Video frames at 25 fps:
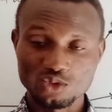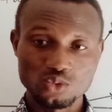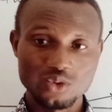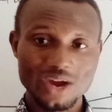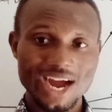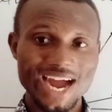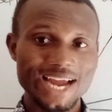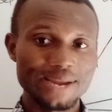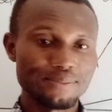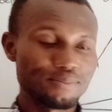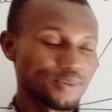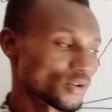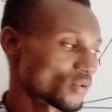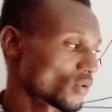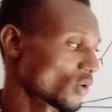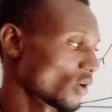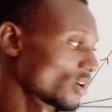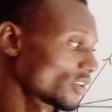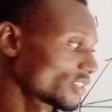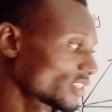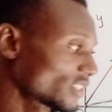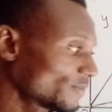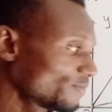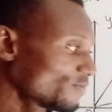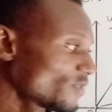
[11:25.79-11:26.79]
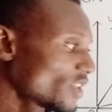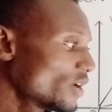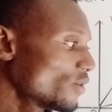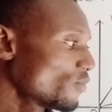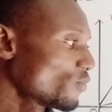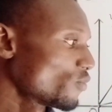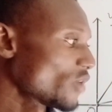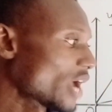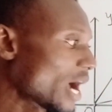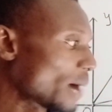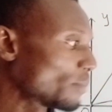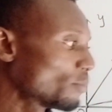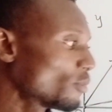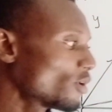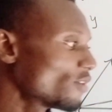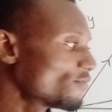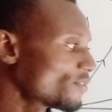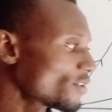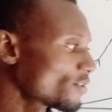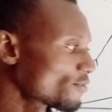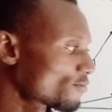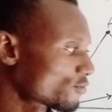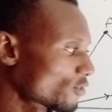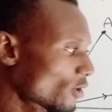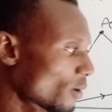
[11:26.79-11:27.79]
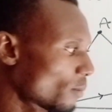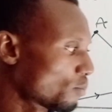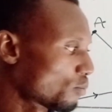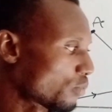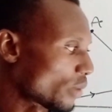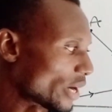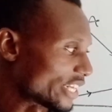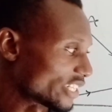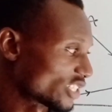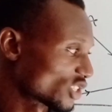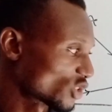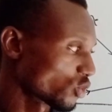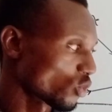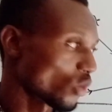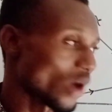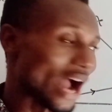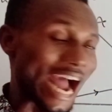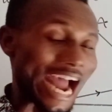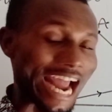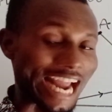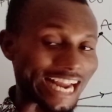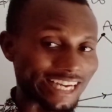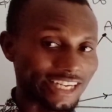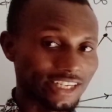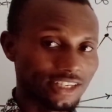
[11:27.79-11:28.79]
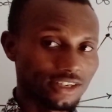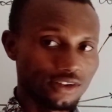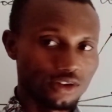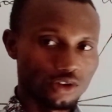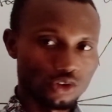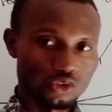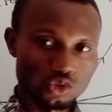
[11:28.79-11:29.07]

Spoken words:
Why? Because we are moving from point Y